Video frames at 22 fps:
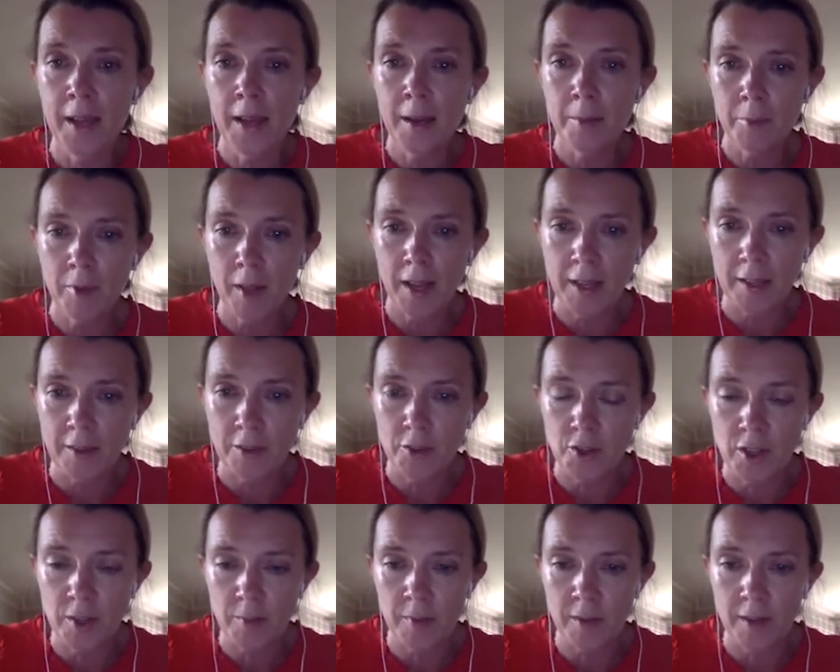planning the
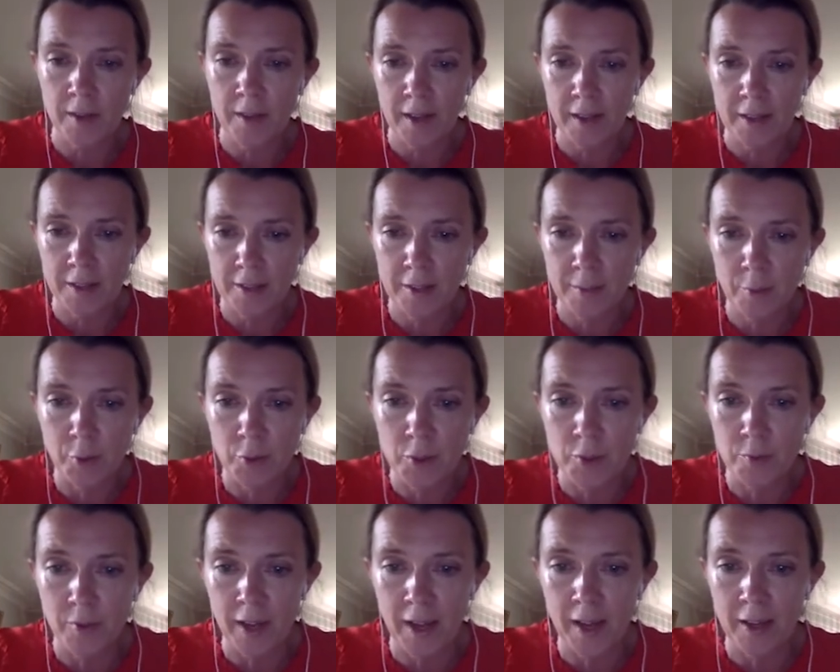treatment. And in the
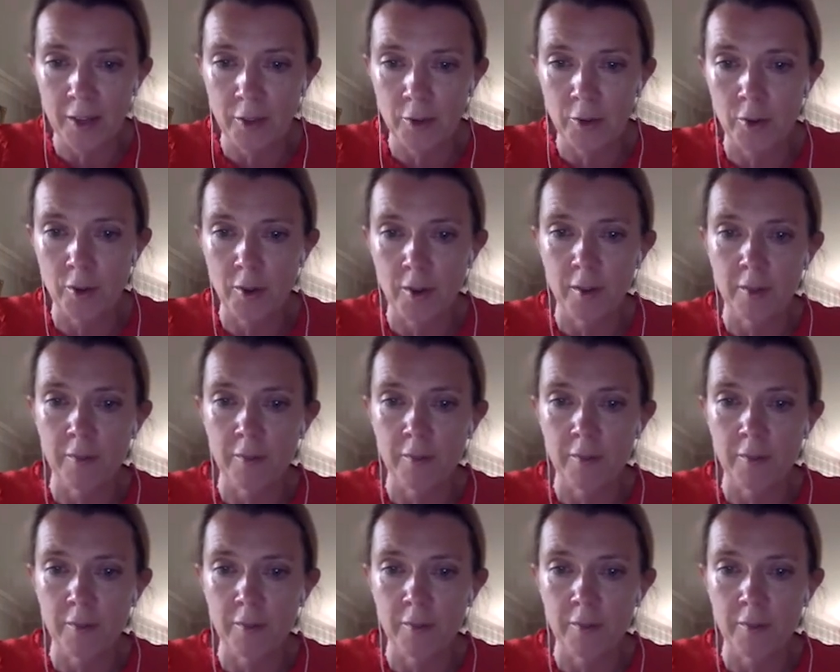bottom right hand corner, the